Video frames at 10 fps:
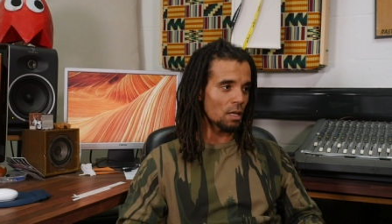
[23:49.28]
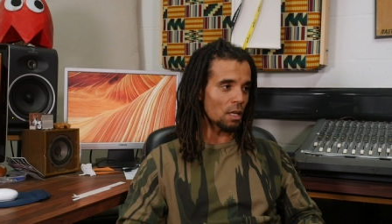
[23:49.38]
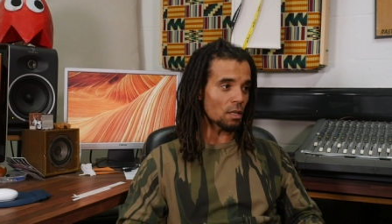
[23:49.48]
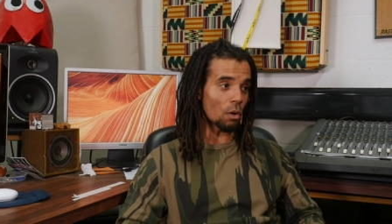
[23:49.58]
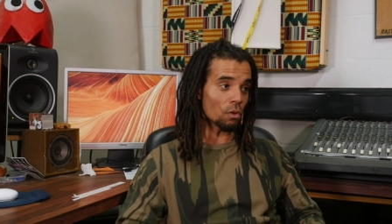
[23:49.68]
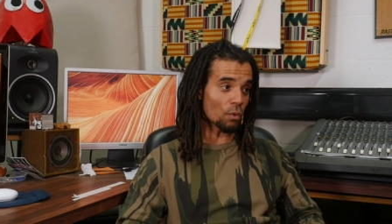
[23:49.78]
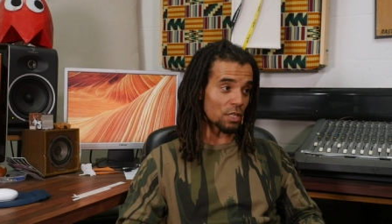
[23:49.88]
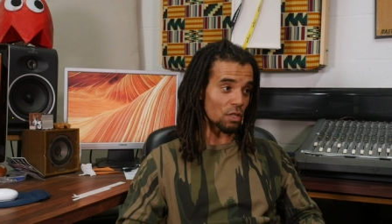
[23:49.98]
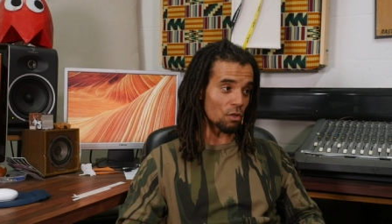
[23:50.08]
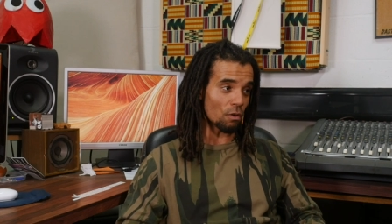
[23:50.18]
in the whole of
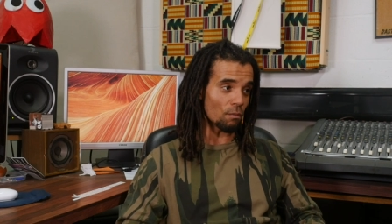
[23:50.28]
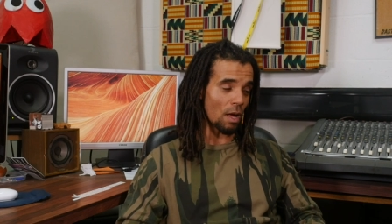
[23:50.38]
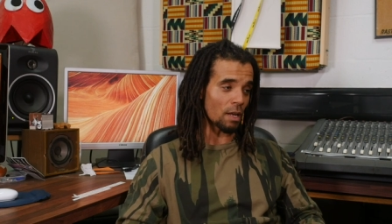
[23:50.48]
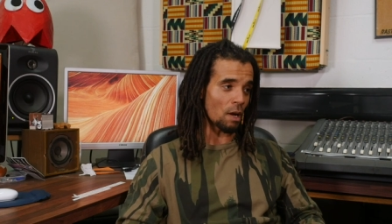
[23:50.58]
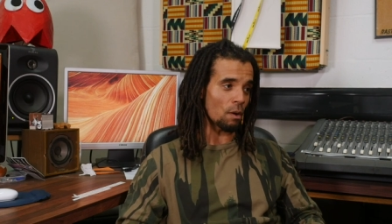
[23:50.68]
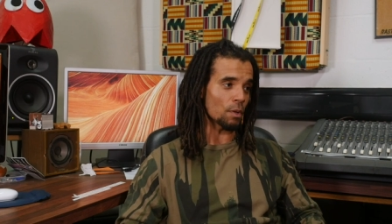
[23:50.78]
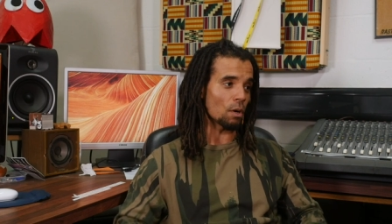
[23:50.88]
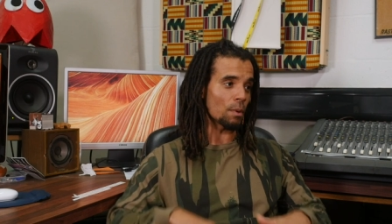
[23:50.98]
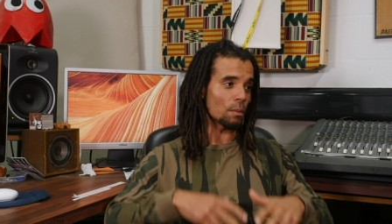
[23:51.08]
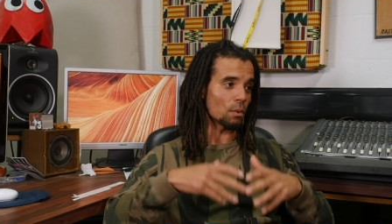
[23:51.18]
Western Europe right now, and we've
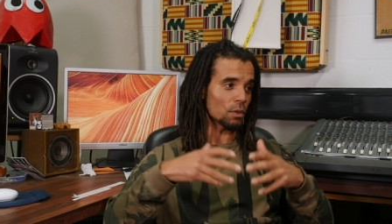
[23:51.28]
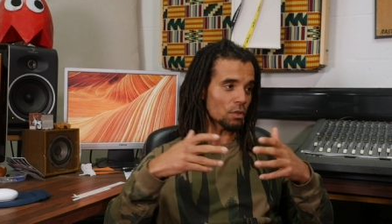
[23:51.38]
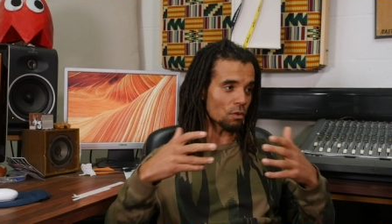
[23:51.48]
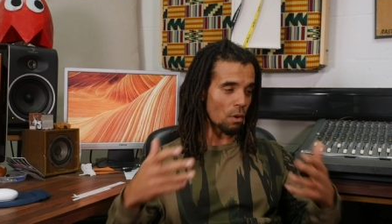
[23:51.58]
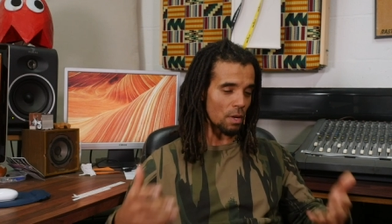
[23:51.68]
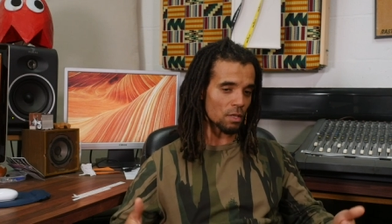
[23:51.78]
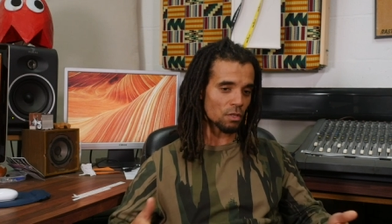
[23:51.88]
got people who want to grow it.